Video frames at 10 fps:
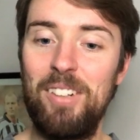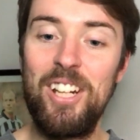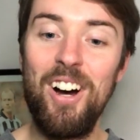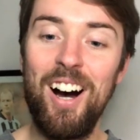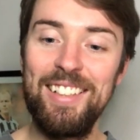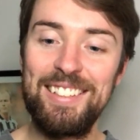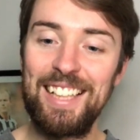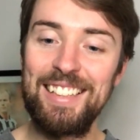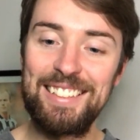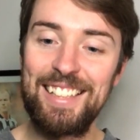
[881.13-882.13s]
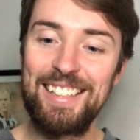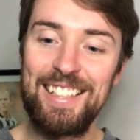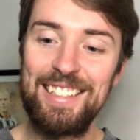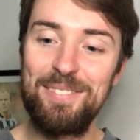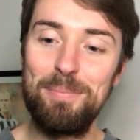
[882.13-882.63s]
know, as I said
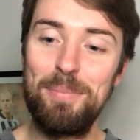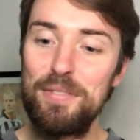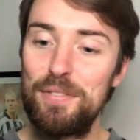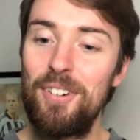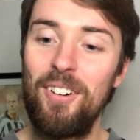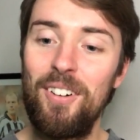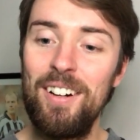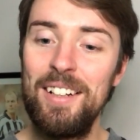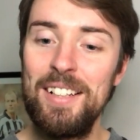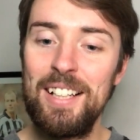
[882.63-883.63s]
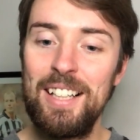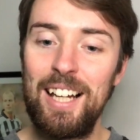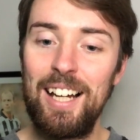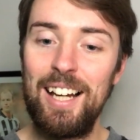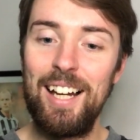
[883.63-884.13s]
this before,
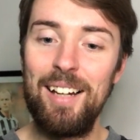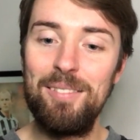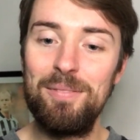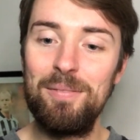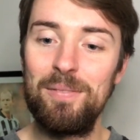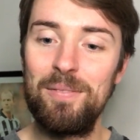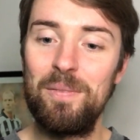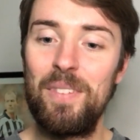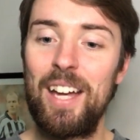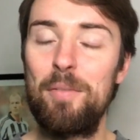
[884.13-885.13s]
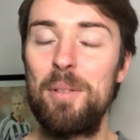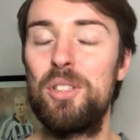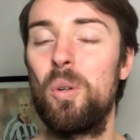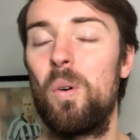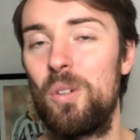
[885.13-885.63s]
I've been
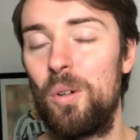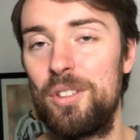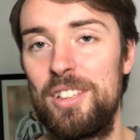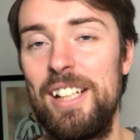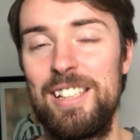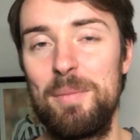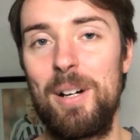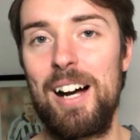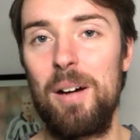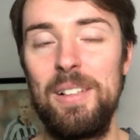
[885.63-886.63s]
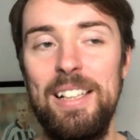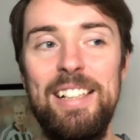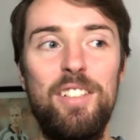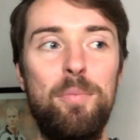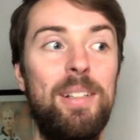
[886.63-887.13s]
talking all season about how
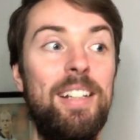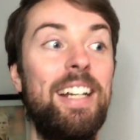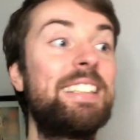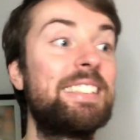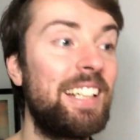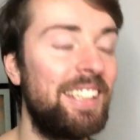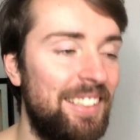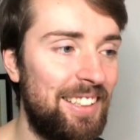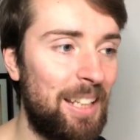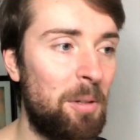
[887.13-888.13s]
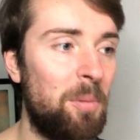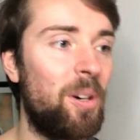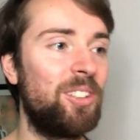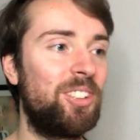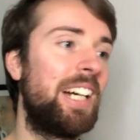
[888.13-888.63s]
Leeds have been an exciting team to
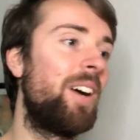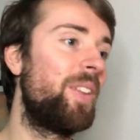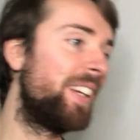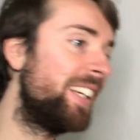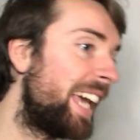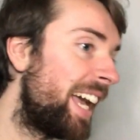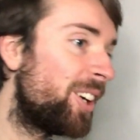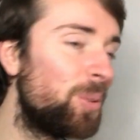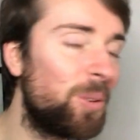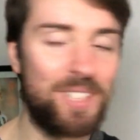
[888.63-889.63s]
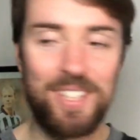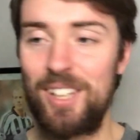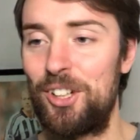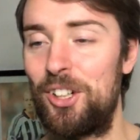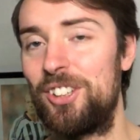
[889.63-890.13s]
watch and how they can get goals and they
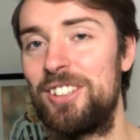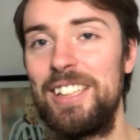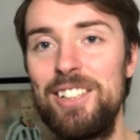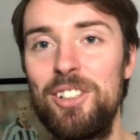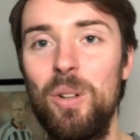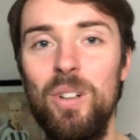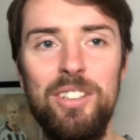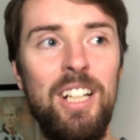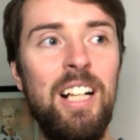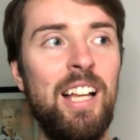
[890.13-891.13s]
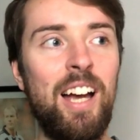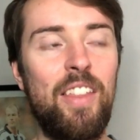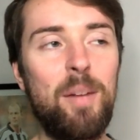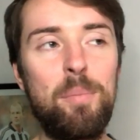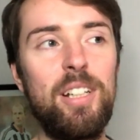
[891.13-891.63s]
can concede goals. And
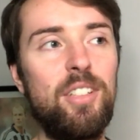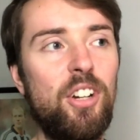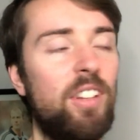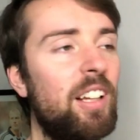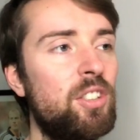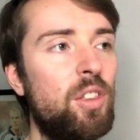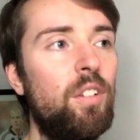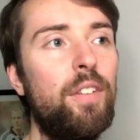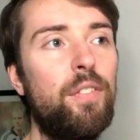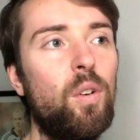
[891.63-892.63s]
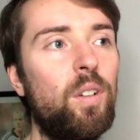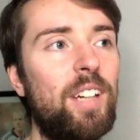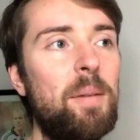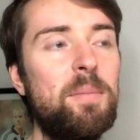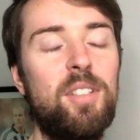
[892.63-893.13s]
then I'm pretty sure in the last 3 or 4
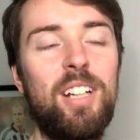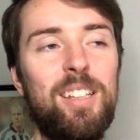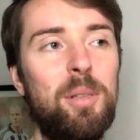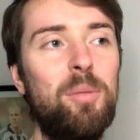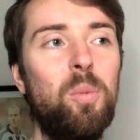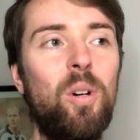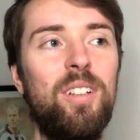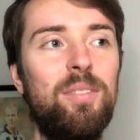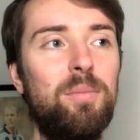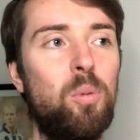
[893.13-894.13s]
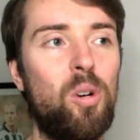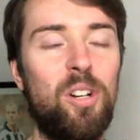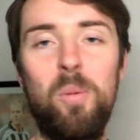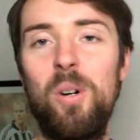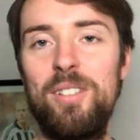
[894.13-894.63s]
games, it's either been 1-1 or
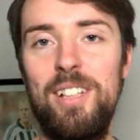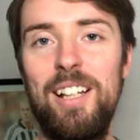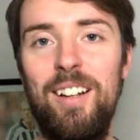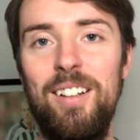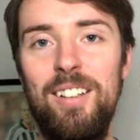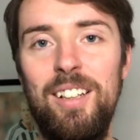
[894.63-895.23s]
1-0.